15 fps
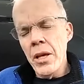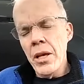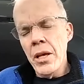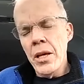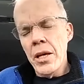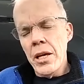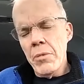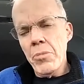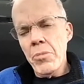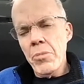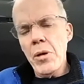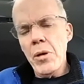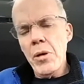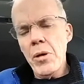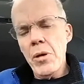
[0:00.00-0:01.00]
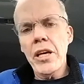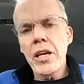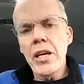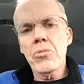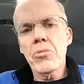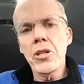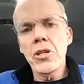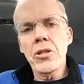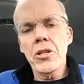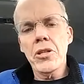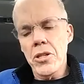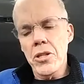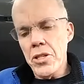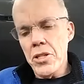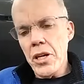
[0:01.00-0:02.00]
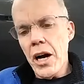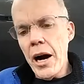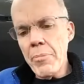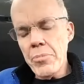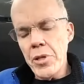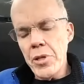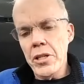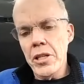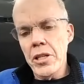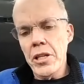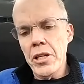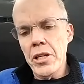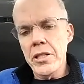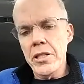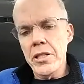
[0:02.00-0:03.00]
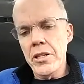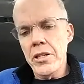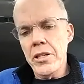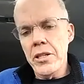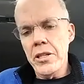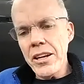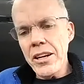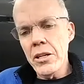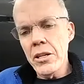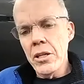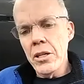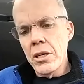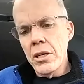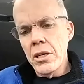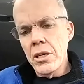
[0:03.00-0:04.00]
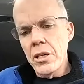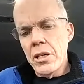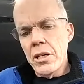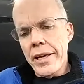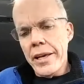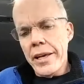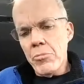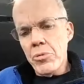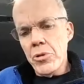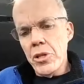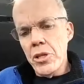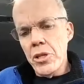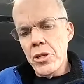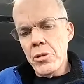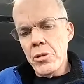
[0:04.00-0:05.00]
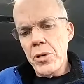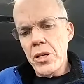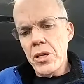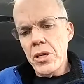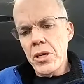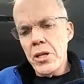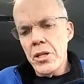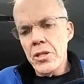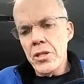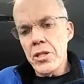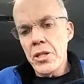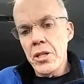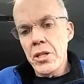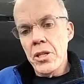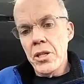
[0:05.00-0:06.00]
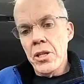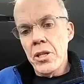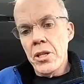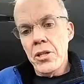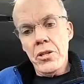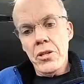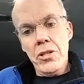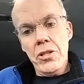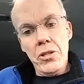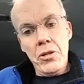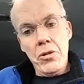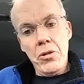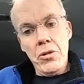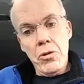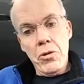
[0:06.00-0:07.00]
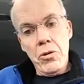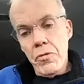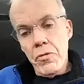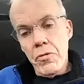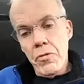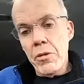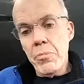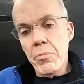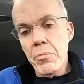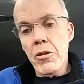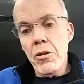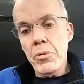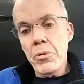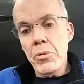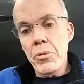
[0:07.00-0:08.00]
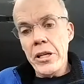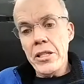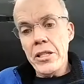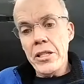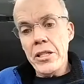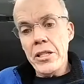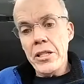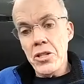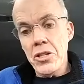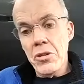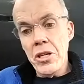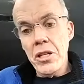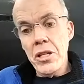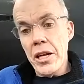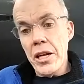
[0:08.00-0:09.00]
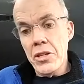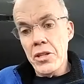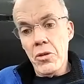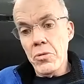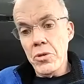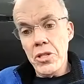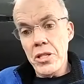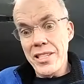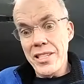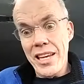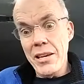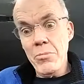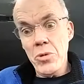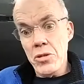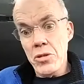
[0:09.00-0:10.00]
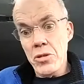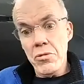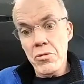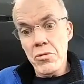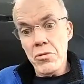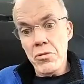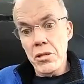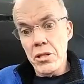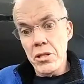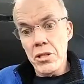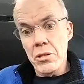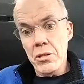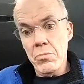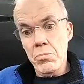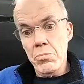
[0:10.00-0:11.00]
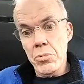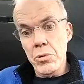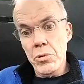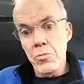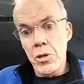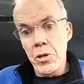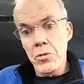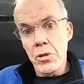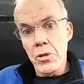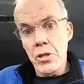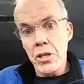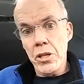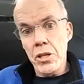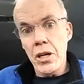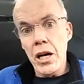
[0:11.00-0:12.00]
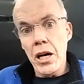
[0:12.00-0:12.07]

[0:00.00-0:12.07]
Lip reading: And people can't breathe because there's a cop kneeling on their neck. They can't breathe because there's a coal-fired power plant down the street, and it's always the same street as the one with the cop.